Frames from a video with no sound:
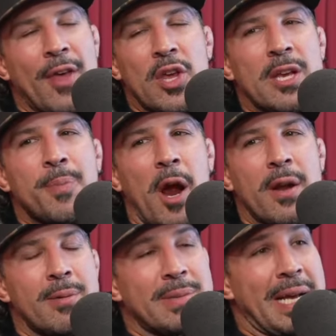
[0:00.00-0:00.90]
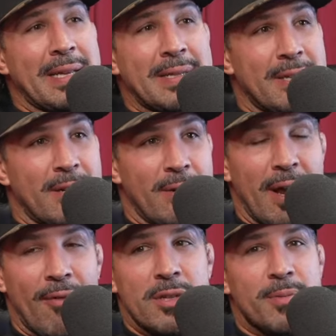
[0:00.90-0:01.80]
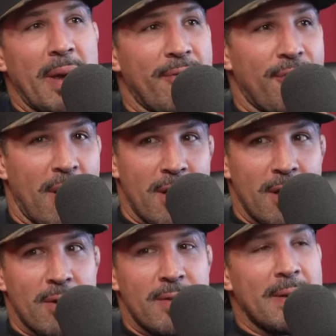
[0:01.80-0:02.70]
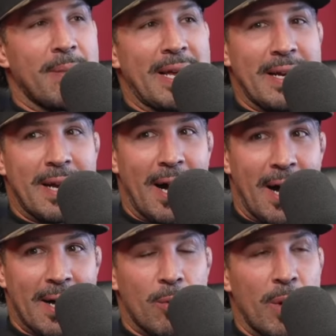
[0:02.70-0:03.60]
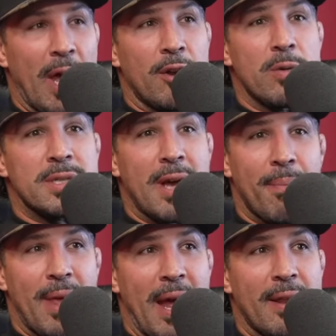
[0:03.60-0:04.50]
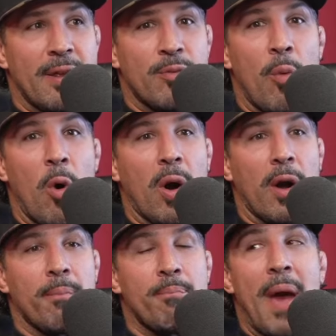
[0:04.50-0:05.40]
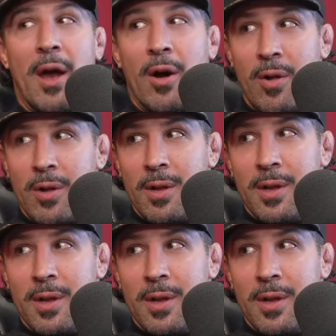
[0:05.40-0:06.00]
think his PR team was like, "Listen, dude, everyone's making fun of you. You seem like a cuck. We got to do something that is more male."